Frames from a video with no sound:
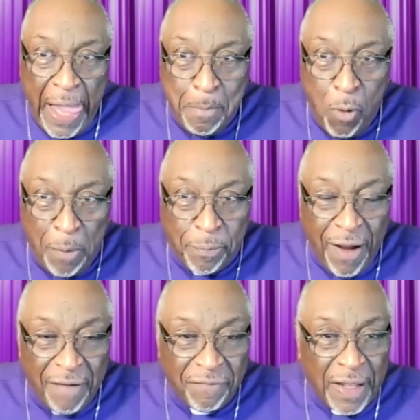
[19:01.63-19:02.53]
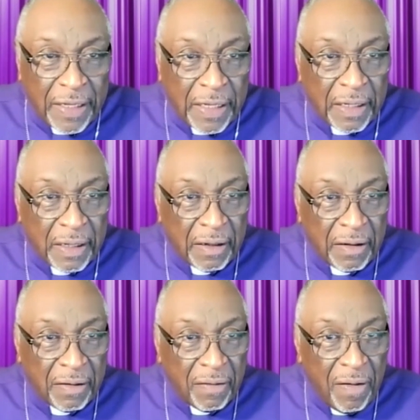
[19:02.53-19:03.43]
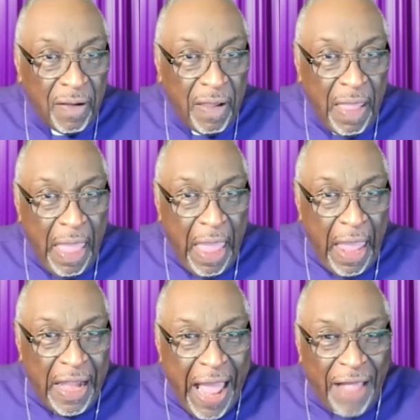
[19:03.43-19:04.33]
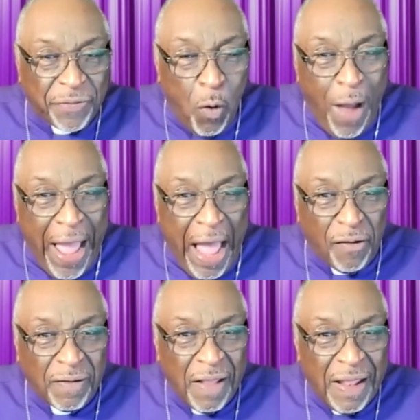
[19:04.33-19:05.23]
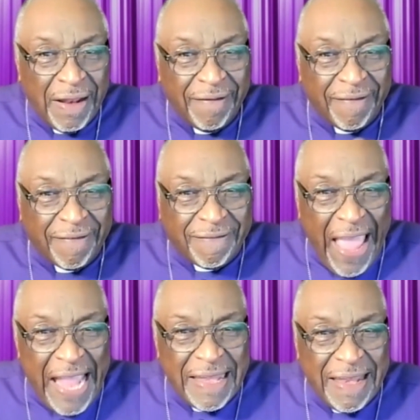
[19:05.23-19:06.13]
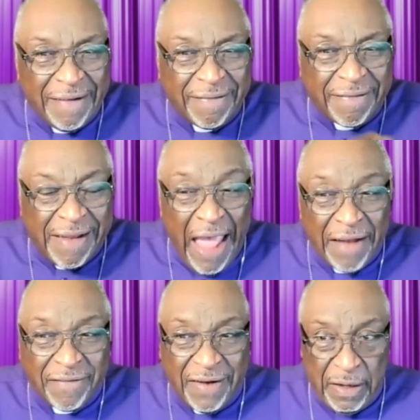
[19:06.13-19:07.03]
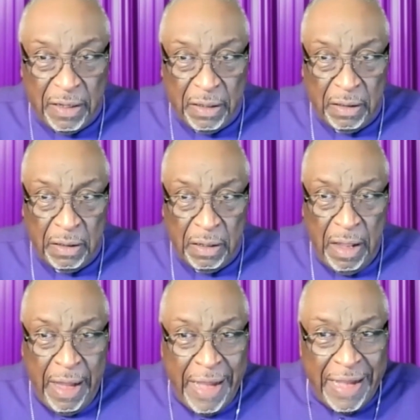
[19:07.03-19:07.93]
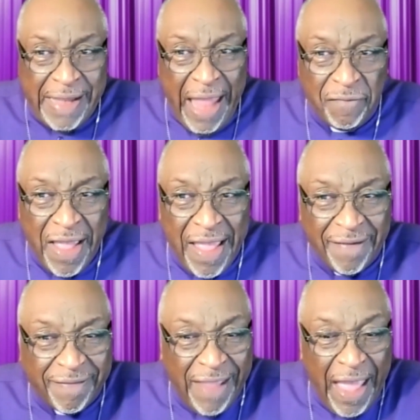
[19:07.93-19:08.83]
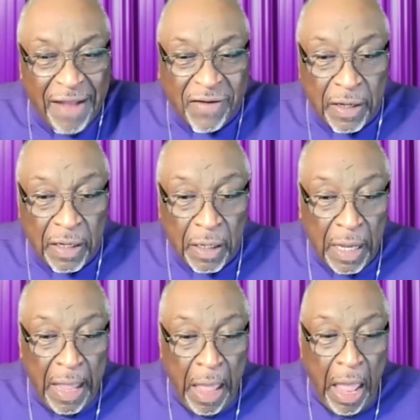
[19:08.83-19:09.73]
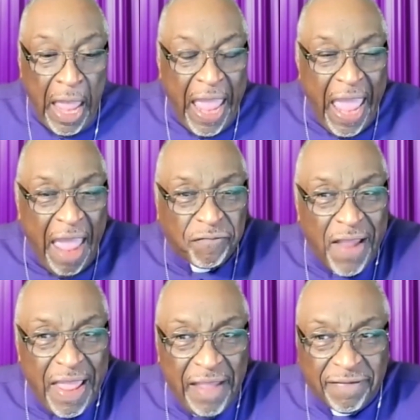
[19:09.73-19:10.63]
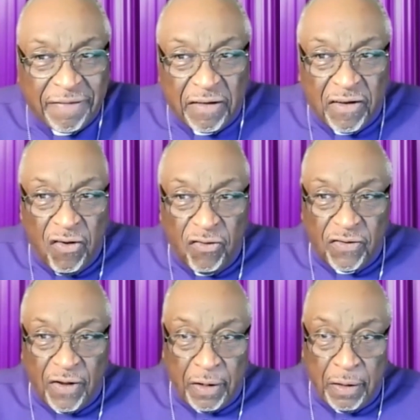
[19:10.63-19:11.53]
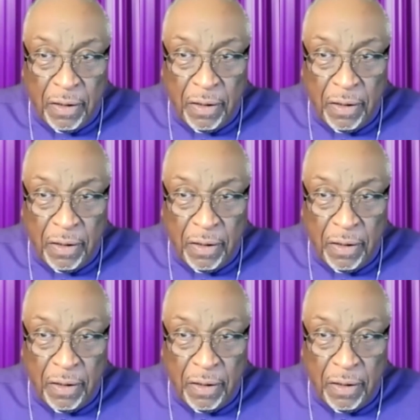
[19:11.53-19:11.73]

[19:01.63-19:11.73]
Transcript: and more prevalent and after a while, Satan is touching, the devil is touching every institution,